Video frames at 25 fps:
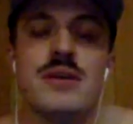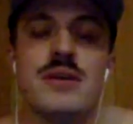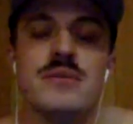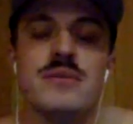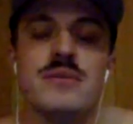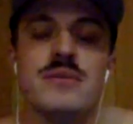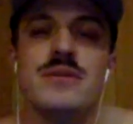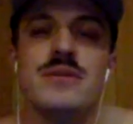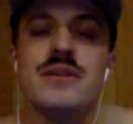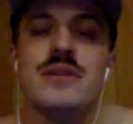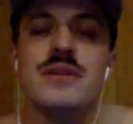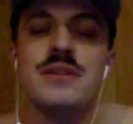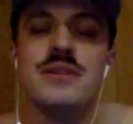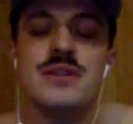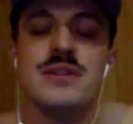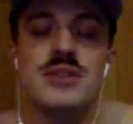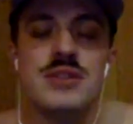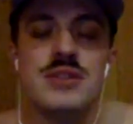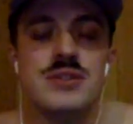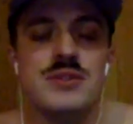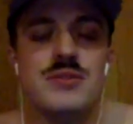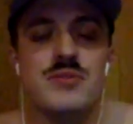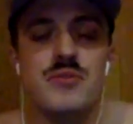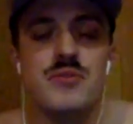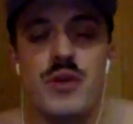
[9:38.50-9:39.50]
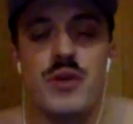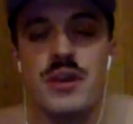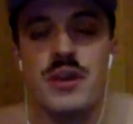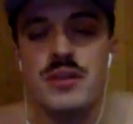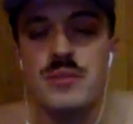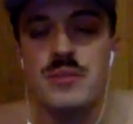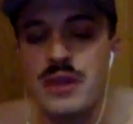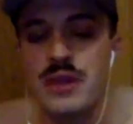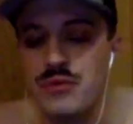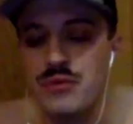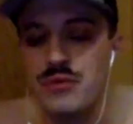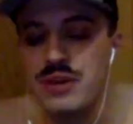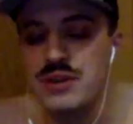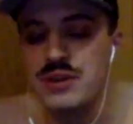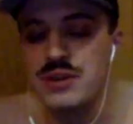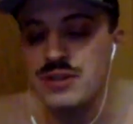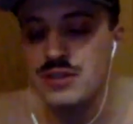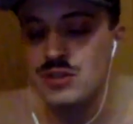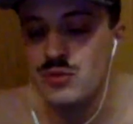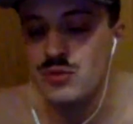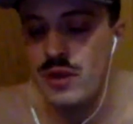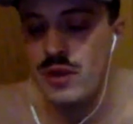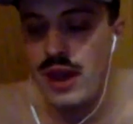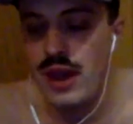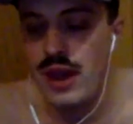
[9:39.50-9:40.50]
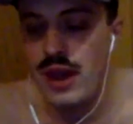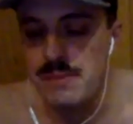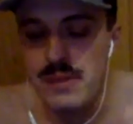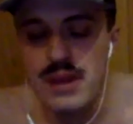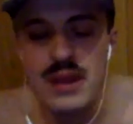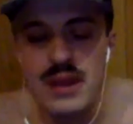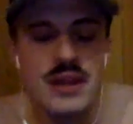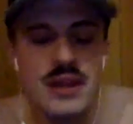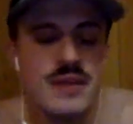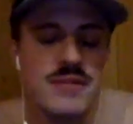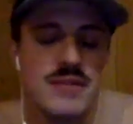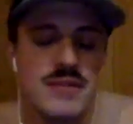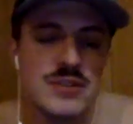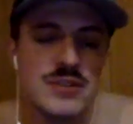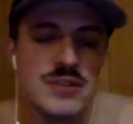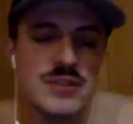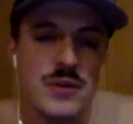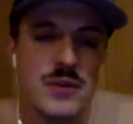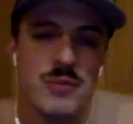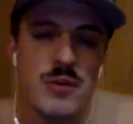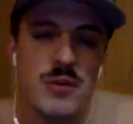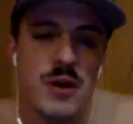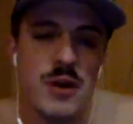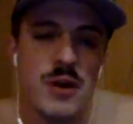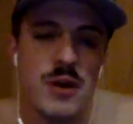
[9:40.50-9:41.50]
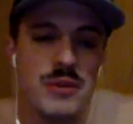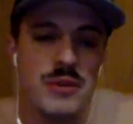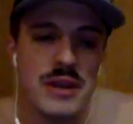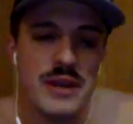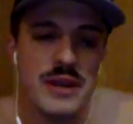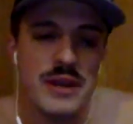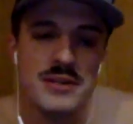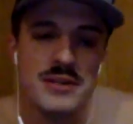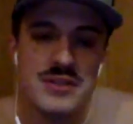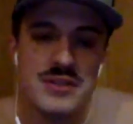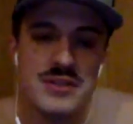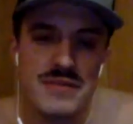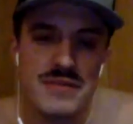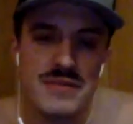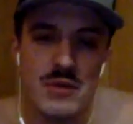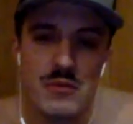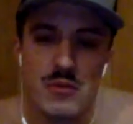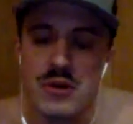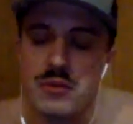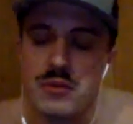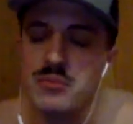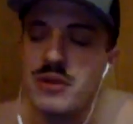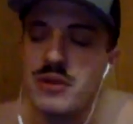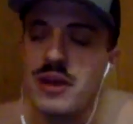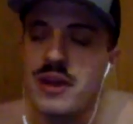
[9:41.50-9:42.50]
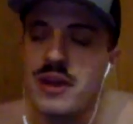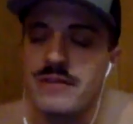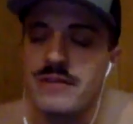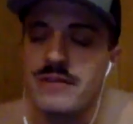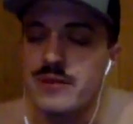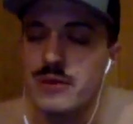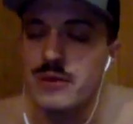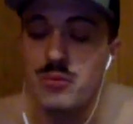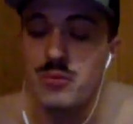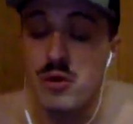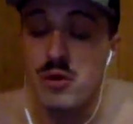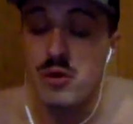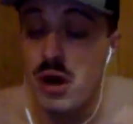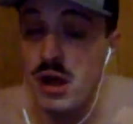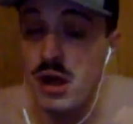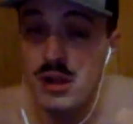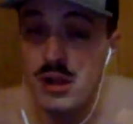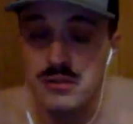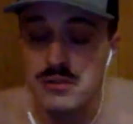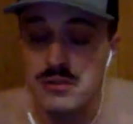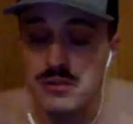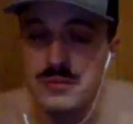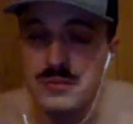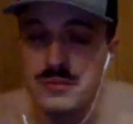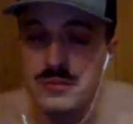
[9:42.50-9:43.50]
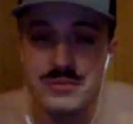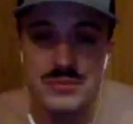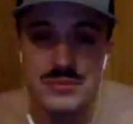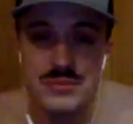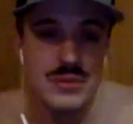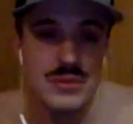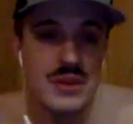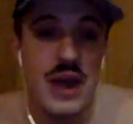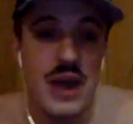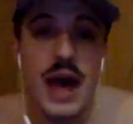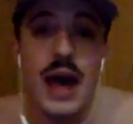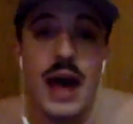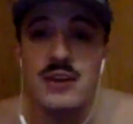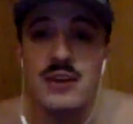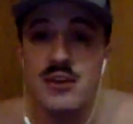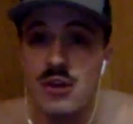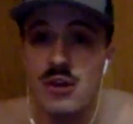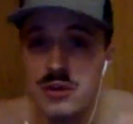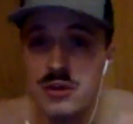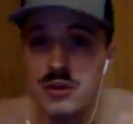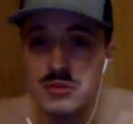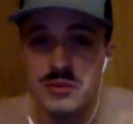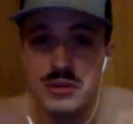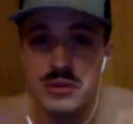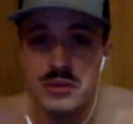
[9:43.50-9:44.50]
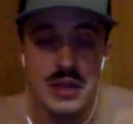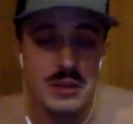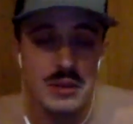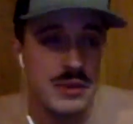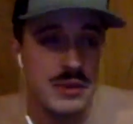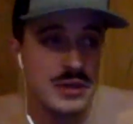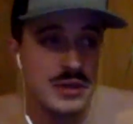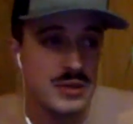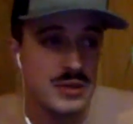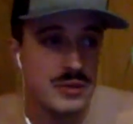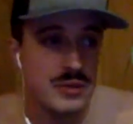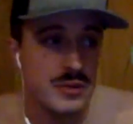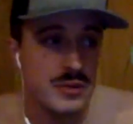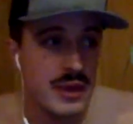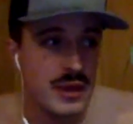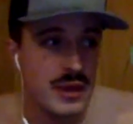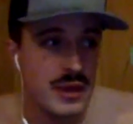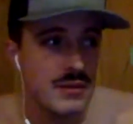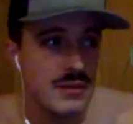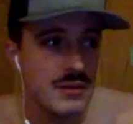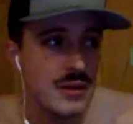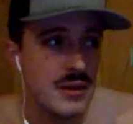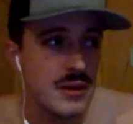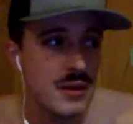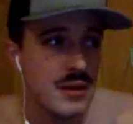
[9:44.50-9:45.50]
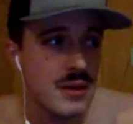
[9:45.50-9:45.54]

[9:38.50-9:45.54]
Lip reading: This is one of the big reasons why many of these football players, if they weren't playing football, God knows what they'd be doing.